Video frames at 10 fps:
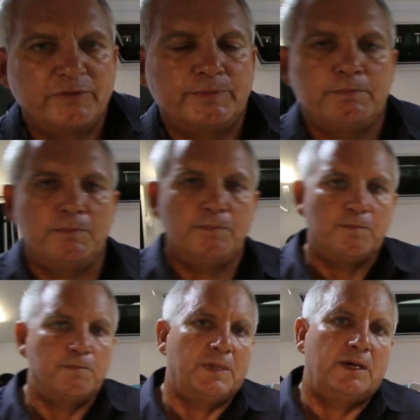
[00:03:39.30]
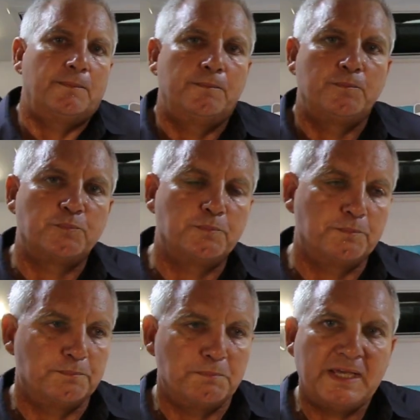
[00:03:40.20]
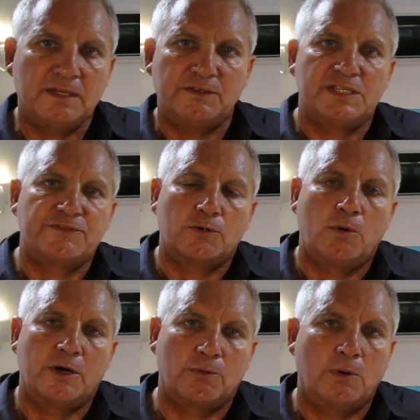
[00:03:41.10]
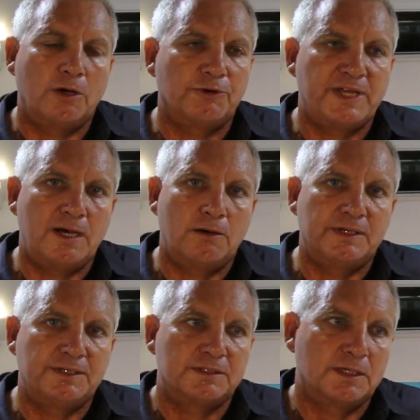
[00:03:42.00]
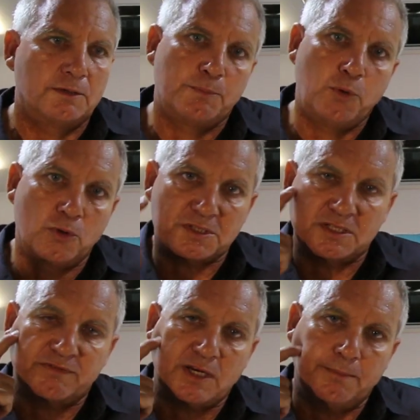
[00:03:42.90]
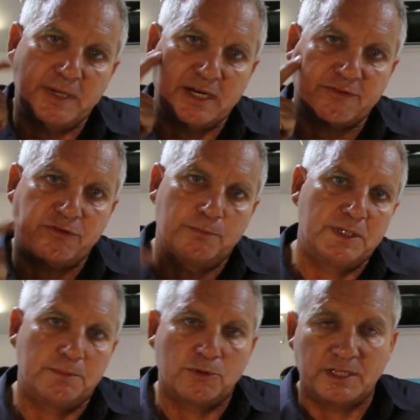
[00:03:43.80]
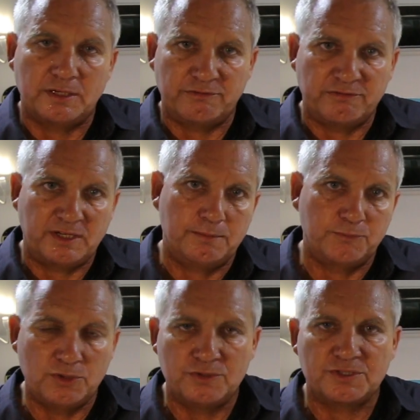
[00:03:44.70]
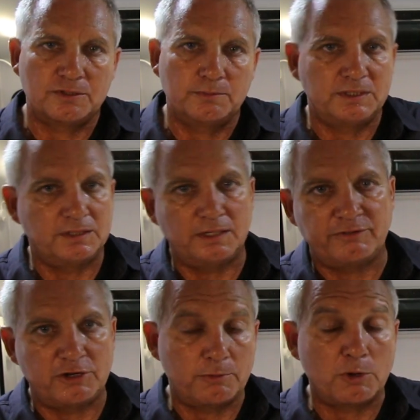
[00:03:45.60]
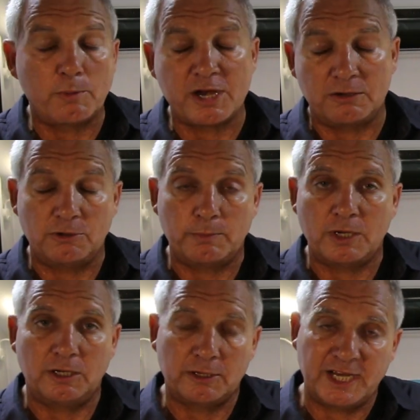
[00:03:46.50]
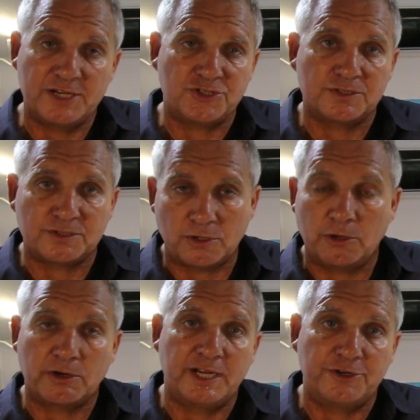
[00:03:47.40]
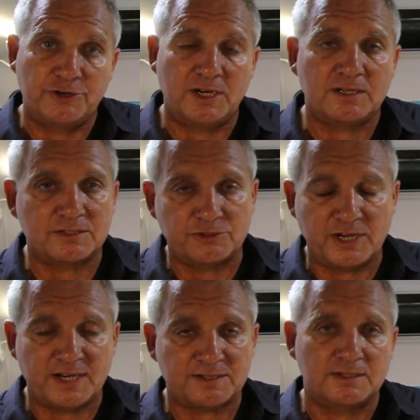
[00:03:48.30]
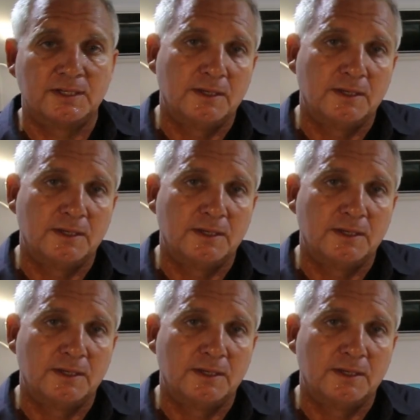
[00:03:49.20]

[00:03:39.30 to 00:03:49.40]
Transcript: we've been making these for quite a while now, and reports have come back from people that have used them in very remote locations, corrugated tracks,